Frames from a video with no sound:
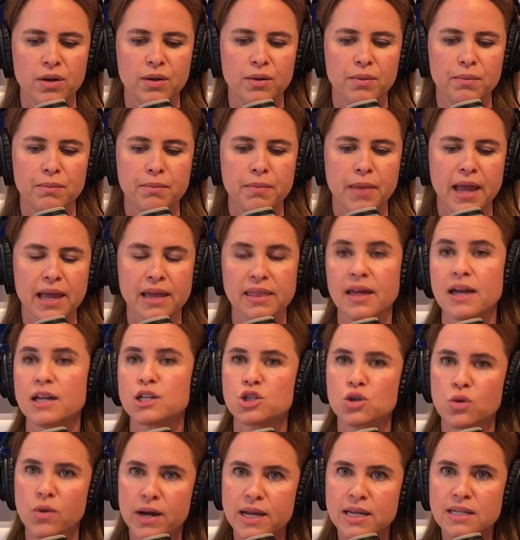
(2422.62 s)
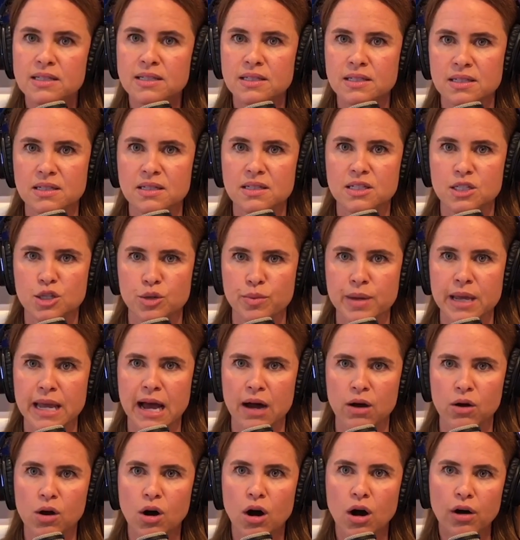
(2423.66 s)
make that choice to be
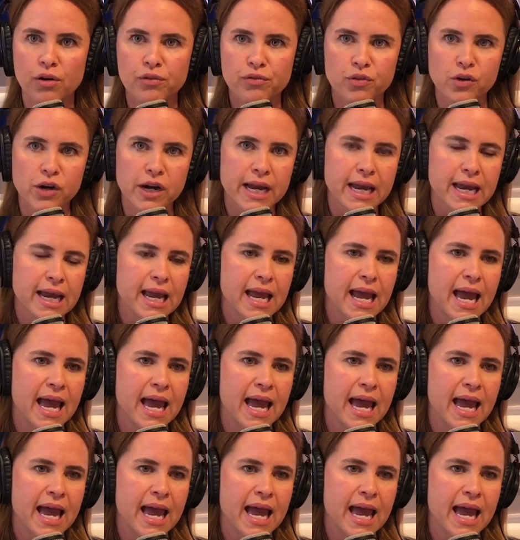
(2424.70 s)
alcohol free.